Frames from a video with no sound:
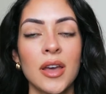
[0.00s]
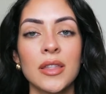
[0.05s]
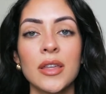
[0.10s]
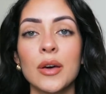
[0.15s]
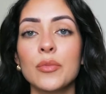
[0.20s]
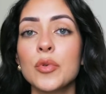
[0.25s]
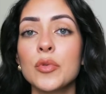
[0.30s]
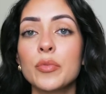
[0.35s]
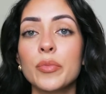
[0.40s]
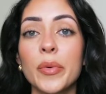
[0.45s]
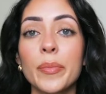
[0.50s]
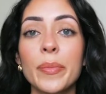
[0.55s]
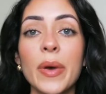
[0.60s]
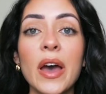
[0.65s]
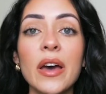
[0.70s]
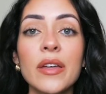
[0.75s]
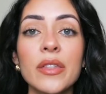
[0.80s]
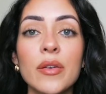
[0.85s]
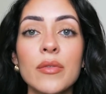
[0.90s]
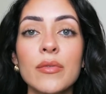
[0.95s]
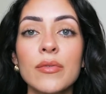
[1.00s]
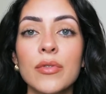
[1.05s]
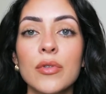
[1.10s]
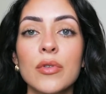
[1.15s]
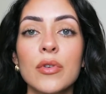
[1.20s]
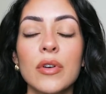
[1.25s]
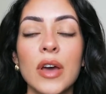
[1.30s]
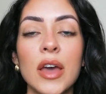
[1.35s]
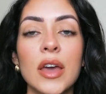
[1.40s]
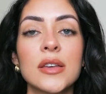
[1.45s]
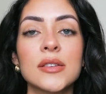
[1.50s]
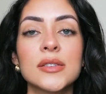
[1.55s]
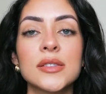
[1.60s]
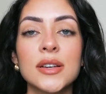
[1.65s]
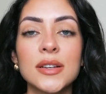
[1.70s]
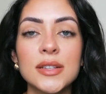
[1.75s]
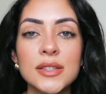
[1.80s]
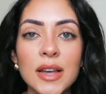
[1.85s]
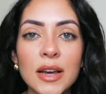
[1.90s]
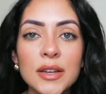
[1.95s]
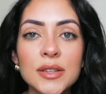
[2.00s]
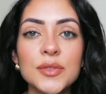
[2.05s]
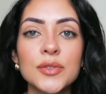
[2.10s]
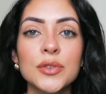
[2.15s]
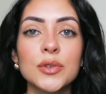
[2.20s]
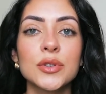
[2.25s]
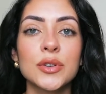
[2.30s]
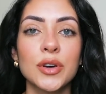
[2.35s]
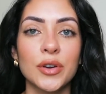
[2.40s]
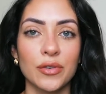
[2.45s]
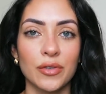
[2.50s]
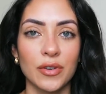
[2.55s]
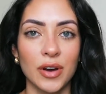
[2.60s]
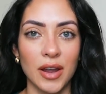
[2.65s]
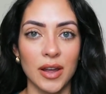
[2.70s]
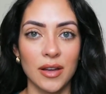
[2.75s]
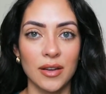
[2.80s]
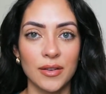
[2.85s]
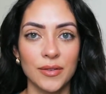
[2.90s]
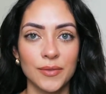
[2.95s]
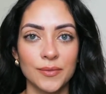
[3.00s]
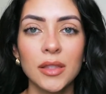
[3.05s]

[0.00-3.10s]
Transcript: that will prepare them for a successful career.